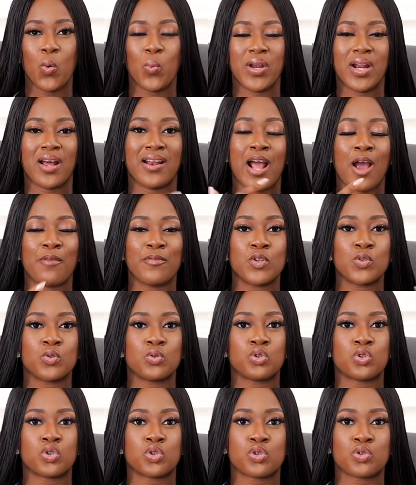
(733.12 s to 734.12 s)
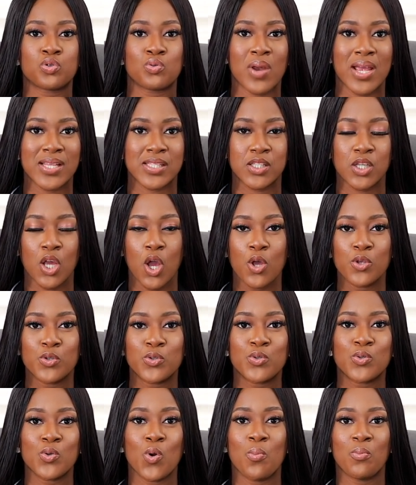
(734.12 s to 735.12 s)
without having to stress
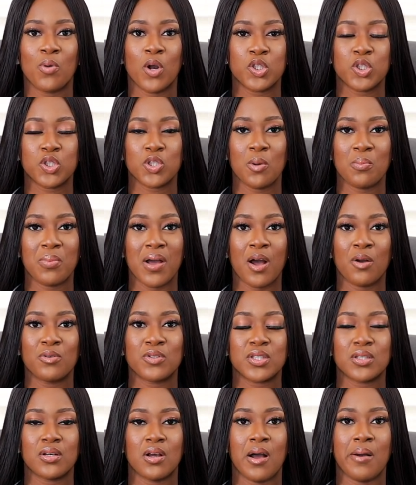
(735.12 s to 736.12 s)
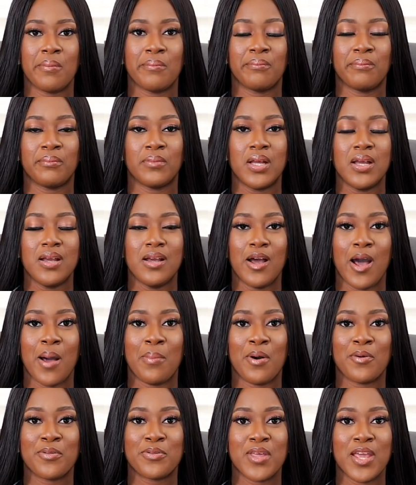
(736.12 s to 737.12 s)
so much about
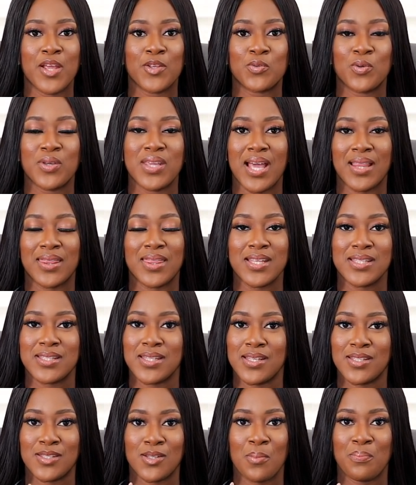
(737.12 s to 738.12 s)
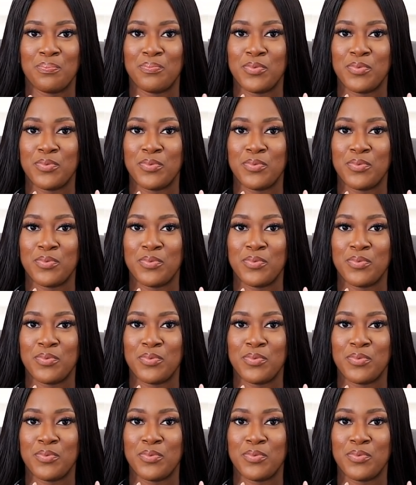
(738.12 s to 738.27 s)
things. So yeah, this is a